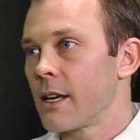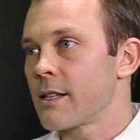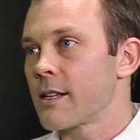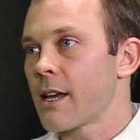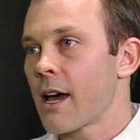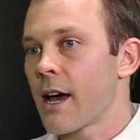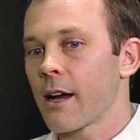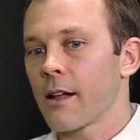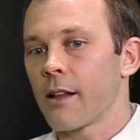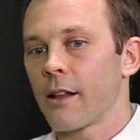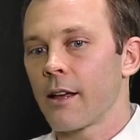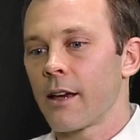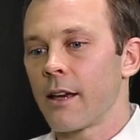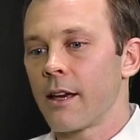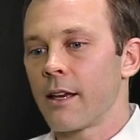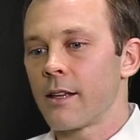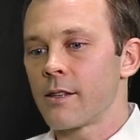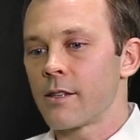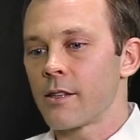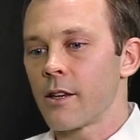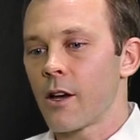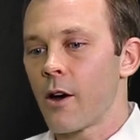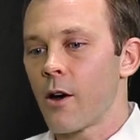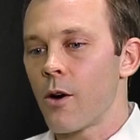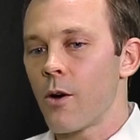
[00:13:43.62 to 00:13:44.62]
Exactly.
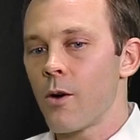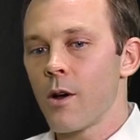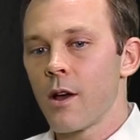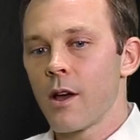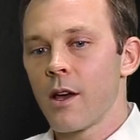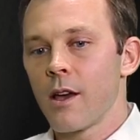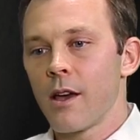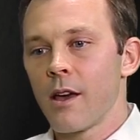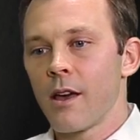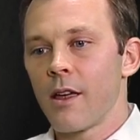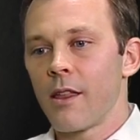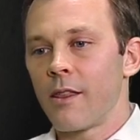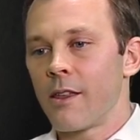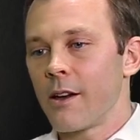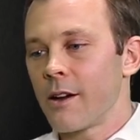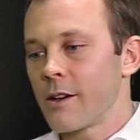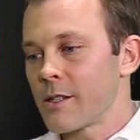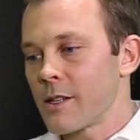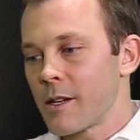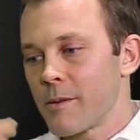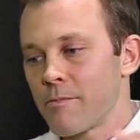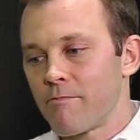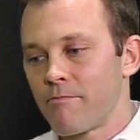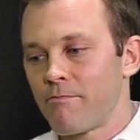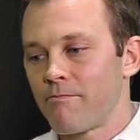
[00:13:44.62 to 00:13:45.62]
And so
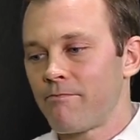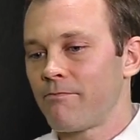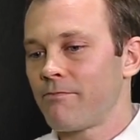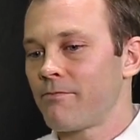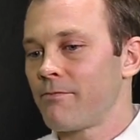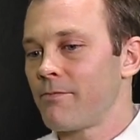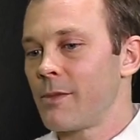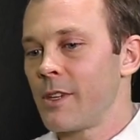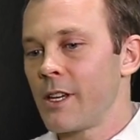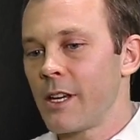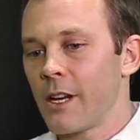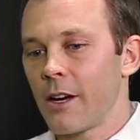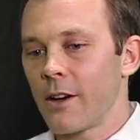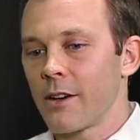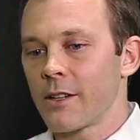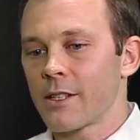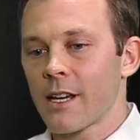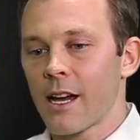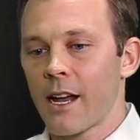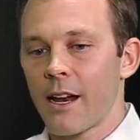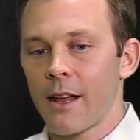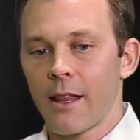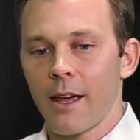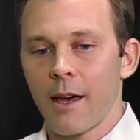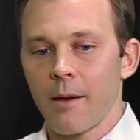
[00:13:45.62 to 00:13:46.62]
there's it's
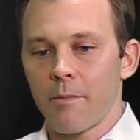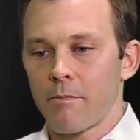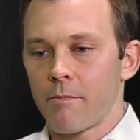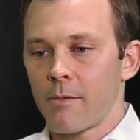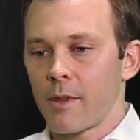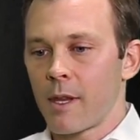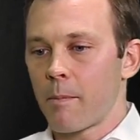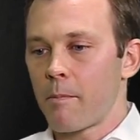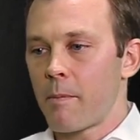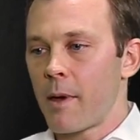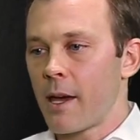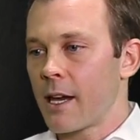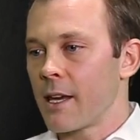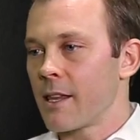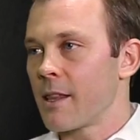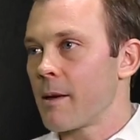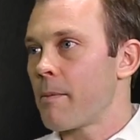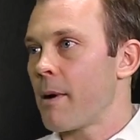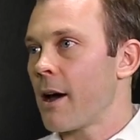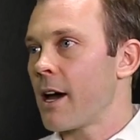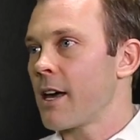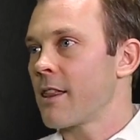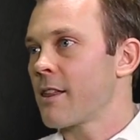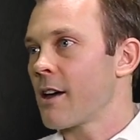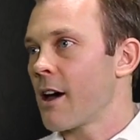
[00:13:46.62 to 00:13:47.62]
kind of the pig and the
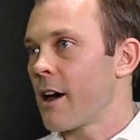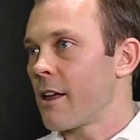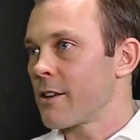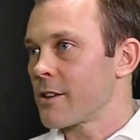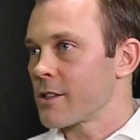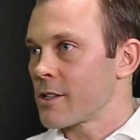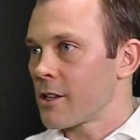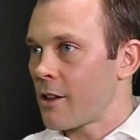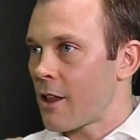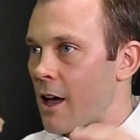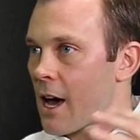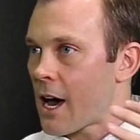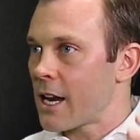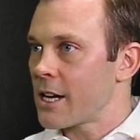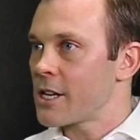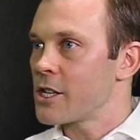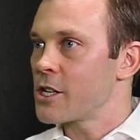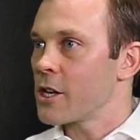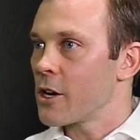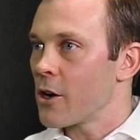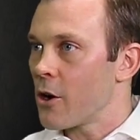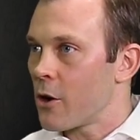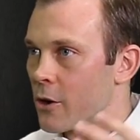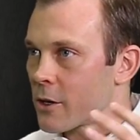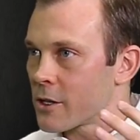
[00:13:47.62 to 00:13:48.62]
python. There's a lot of
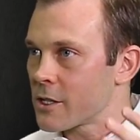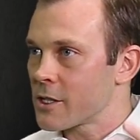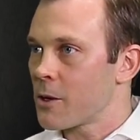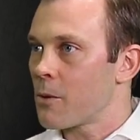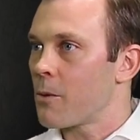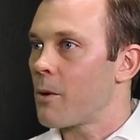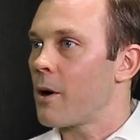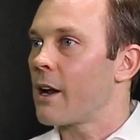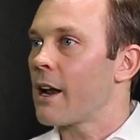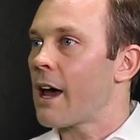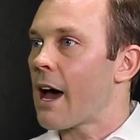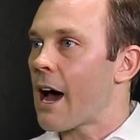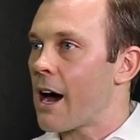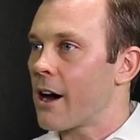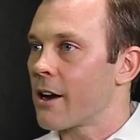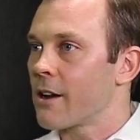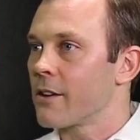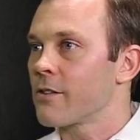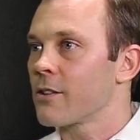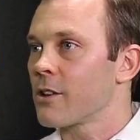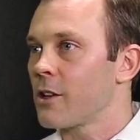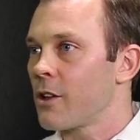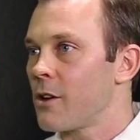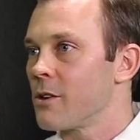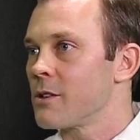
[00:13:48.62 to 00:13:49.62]
shareholders that want out
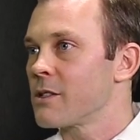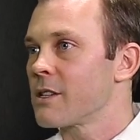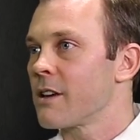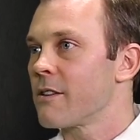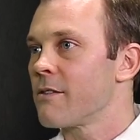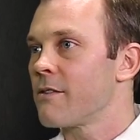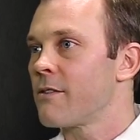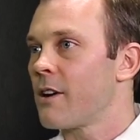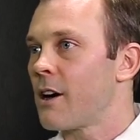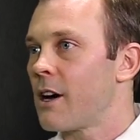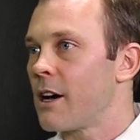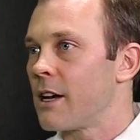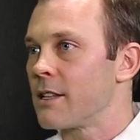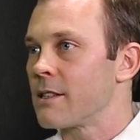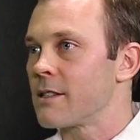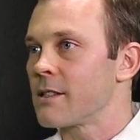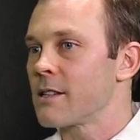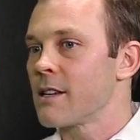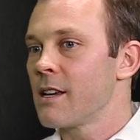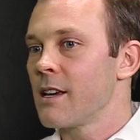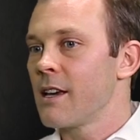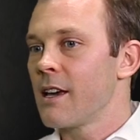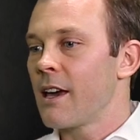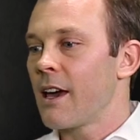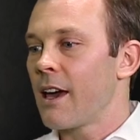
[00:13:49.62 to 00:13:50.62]
of closed-end
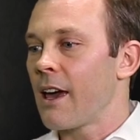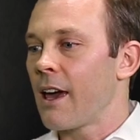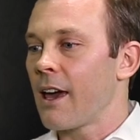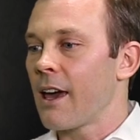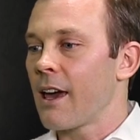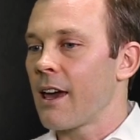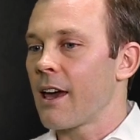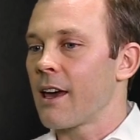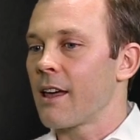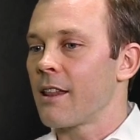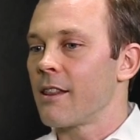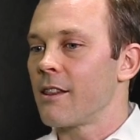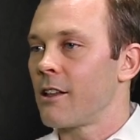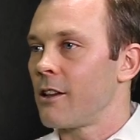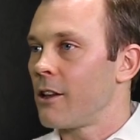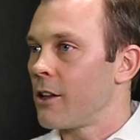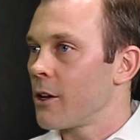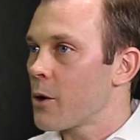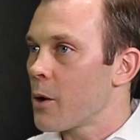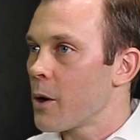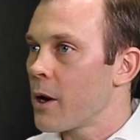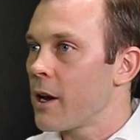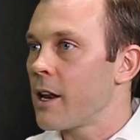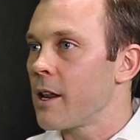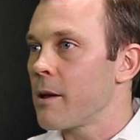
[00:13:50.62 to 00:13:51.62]
funds, and the
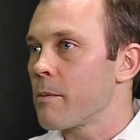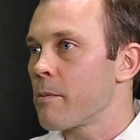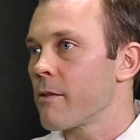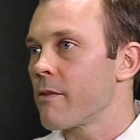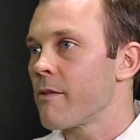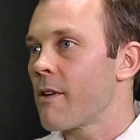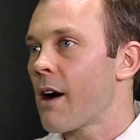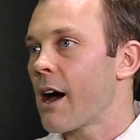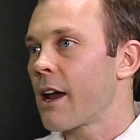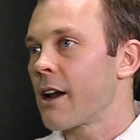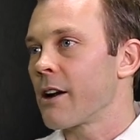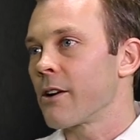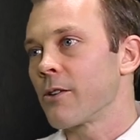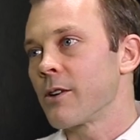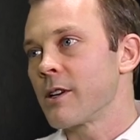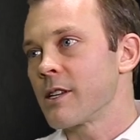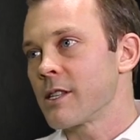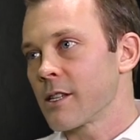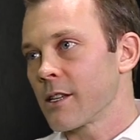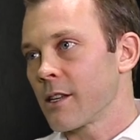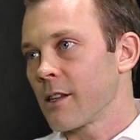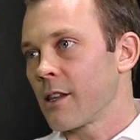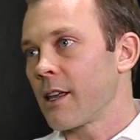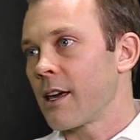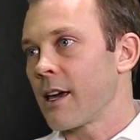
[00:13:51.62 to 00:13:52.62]
liquidity provider
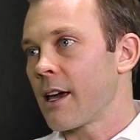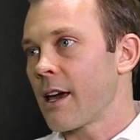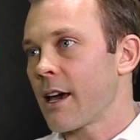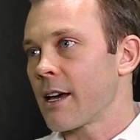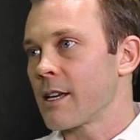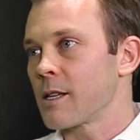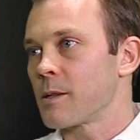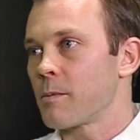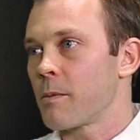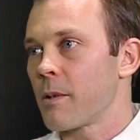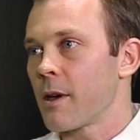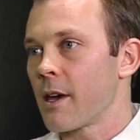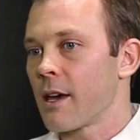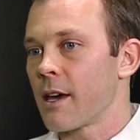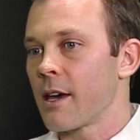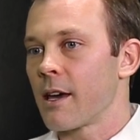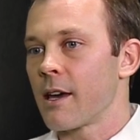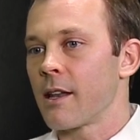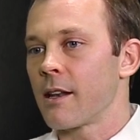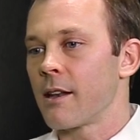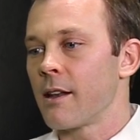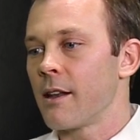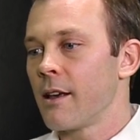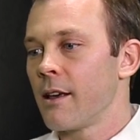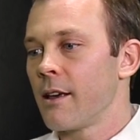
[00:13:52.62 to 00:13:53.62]
recently has
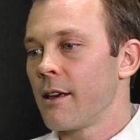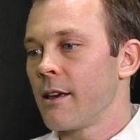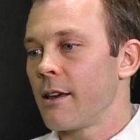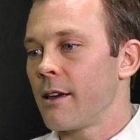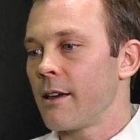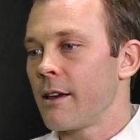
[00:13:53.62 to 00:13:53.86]
been,